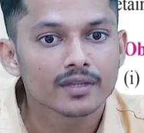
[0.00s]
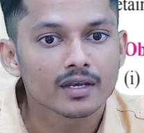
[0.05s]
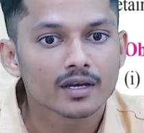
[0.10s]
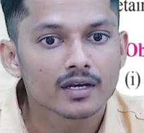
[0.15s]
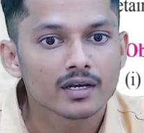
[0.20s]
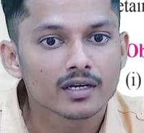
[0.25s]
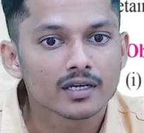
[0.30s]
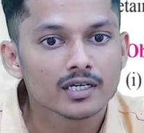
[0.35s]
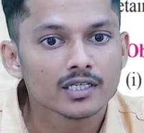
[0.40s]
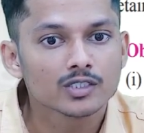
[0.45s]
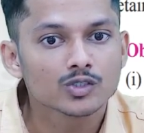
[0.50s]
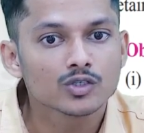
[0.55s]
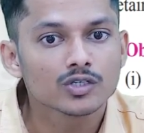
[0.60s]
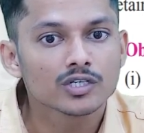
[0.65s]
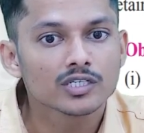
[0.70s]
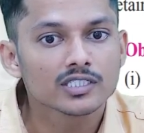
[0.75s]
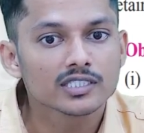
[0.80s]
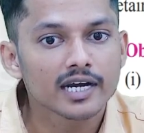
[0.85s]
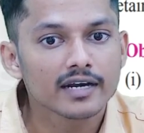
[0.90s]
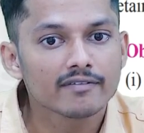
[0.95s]
is to
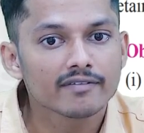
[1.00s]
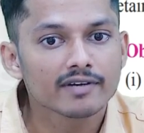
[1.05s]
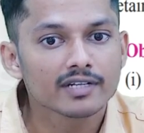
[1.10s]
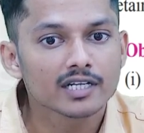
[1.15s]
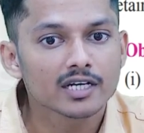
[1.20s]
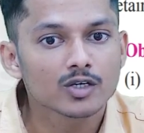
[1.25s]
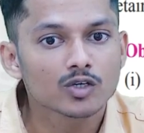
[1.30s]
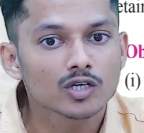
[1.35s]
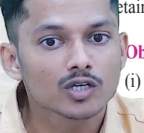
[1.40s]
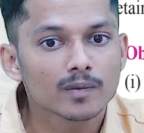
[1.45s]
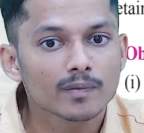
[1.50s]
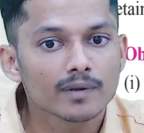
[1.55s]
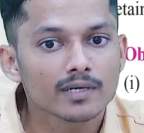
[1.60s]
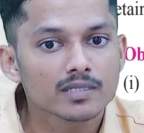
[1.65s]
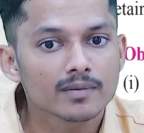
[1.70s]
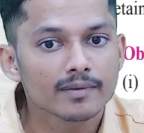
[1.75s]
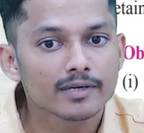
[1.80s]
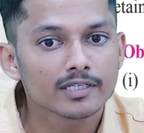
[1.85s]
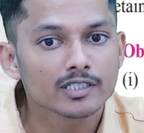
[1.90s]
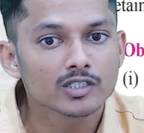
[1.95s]
decide whether to replace the
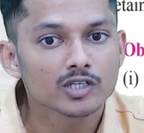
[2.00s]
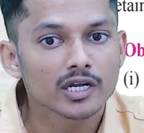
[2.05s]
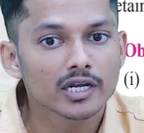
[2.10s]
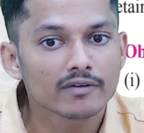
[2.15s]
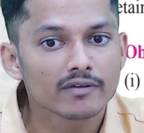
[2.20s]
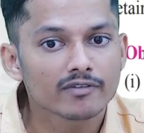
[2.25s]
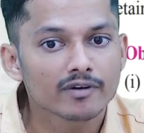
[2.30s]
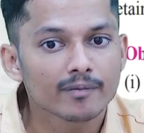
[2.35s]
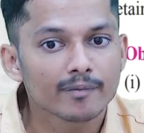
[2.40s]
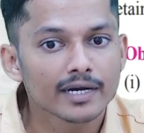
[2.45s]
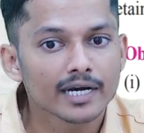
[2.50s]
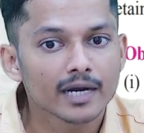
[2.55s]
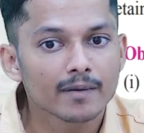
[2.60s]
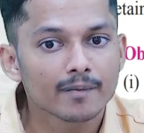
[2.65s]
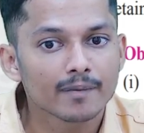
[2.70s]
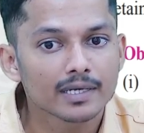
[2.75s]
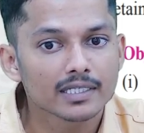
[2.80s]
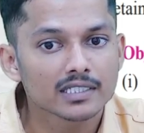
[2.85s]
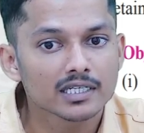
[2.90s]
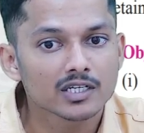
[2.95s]
machine or equipment at
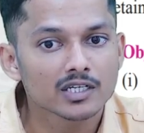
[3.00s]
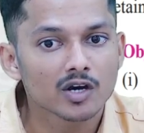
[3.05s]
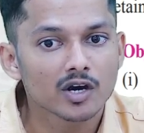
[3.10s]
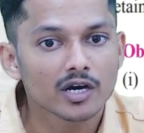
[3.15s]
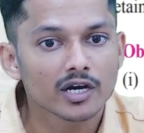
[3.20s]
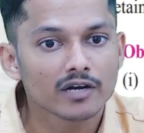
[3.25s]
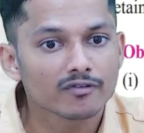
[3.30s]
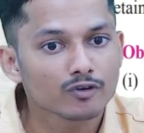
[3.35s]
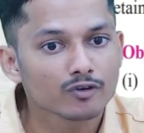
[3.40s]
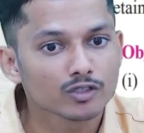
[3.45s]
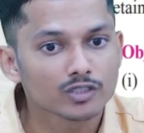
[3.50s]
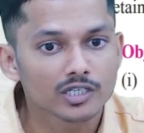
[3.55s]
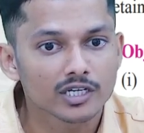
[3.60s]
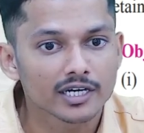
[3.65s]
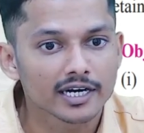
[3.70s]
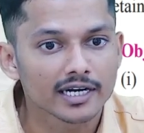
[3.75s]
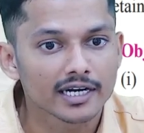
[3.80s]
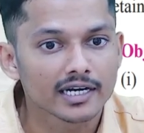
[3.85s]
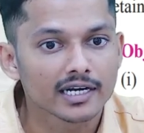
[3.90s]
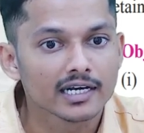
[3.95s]
present or at a future
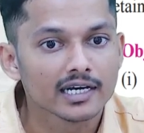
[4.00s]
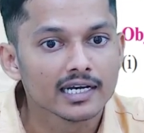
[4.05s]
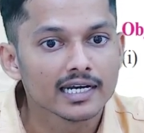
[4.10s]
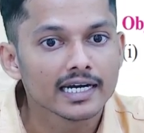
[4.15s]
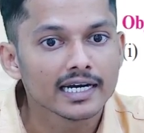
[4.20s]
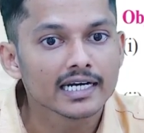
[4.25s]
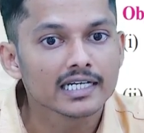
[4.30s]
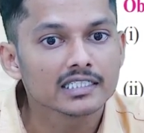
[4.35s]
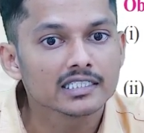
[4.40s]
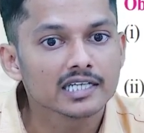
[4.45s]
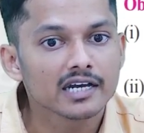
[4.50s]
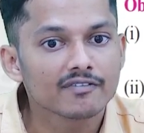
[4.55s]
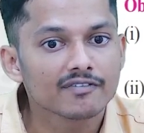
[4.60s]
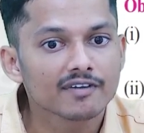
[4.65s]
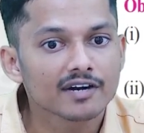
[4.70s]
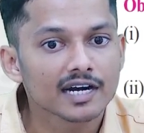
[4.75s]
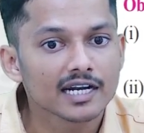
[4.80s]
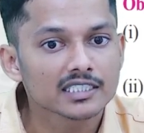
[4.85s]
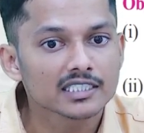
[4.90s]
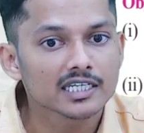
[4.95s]
date. It is therefore
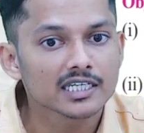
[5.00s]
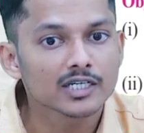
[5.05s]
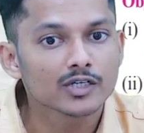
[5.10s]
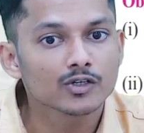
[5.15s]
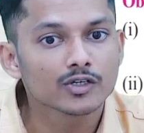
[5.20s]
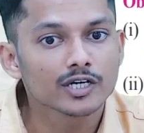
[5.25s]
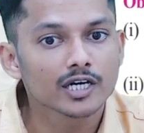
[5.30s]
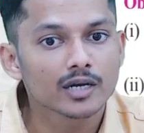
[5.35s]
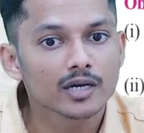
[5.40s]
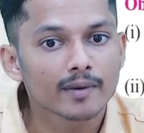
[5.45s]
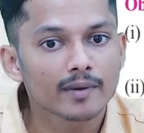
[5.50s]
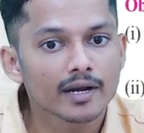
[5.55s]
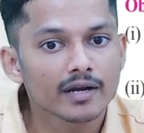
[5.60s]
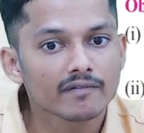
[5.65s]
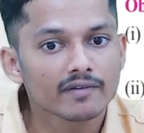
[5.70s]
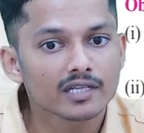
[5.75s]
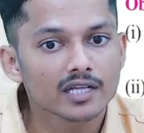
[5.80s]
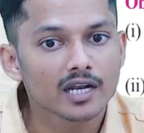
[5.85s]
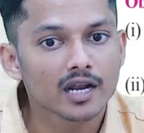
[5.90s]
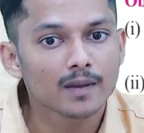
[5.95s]
necessary to determine
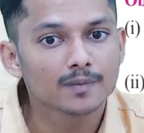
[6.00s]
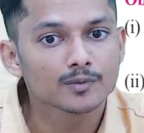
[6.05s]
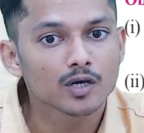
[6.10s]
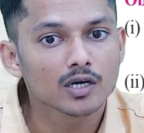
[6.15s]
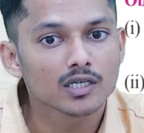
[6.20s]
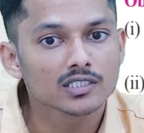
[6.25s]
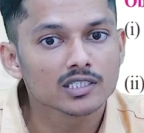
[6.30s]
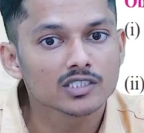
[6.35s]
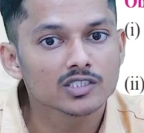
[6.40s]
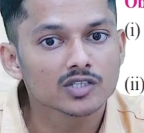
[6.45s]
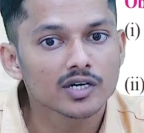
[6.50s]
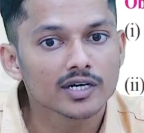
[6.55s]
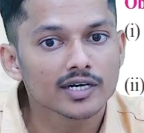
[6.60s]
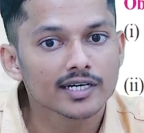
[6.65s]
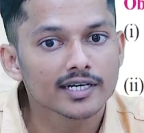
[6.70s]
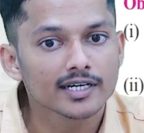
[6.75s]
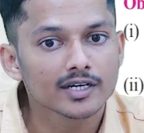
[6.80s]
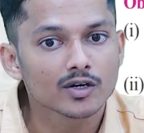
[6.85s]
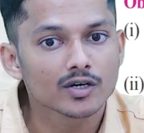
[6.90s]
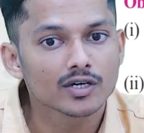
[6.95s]
whether obsolescence or a
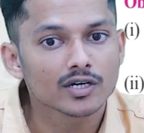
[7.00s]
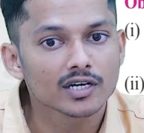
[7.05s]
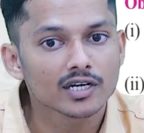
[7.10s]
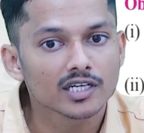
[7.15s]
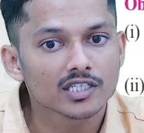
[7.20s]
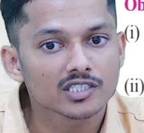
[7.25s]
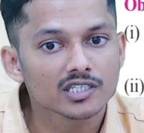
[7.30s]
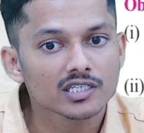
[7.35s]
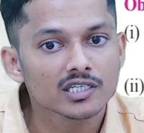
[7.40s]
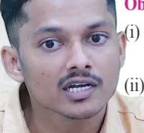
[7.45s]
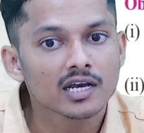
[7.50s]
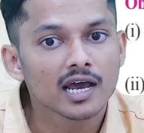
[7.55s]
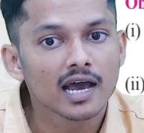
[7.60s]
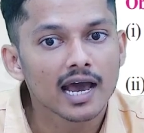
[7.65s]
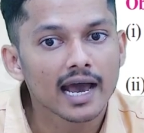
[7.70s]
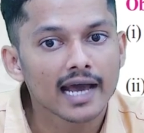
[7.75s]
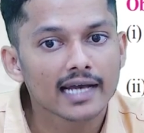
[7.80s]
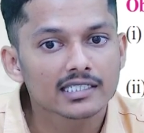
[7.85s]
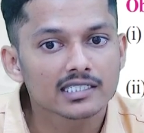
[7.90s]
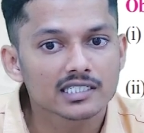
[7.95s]
deterioration
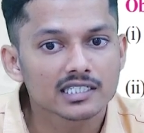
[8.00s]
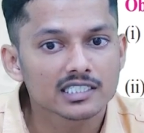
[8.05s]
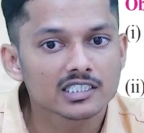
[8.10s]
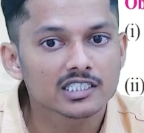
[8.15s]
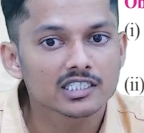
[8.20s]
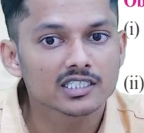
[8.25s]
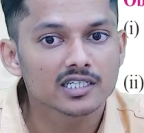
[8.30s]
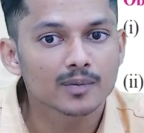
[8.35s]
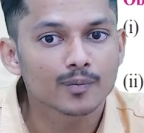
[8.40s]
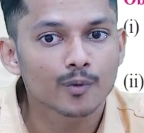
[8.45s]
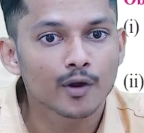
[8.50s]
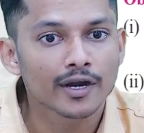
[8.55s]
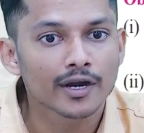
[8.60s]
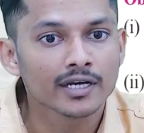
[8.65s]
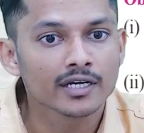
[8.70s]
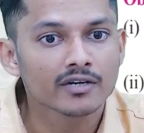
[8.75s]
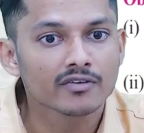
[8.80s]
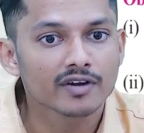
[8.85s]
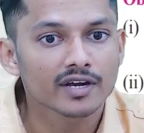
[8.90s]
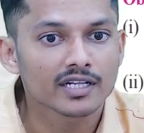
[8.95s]
has reached the
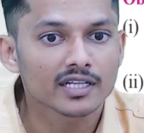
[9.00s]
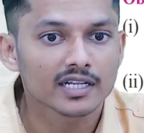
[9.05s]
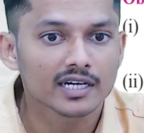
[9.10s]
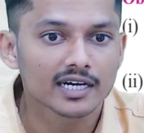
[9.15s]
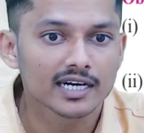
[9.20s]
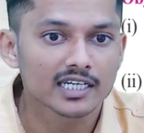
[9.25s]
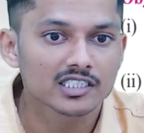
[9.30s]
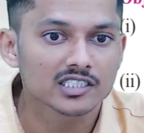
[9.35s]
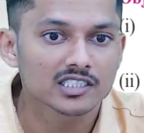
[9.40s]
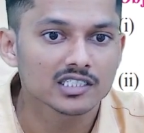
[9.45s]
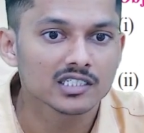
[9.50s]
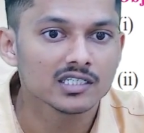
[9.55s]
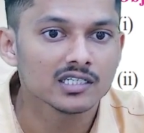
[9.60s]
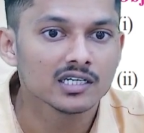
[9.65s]
point where the reduction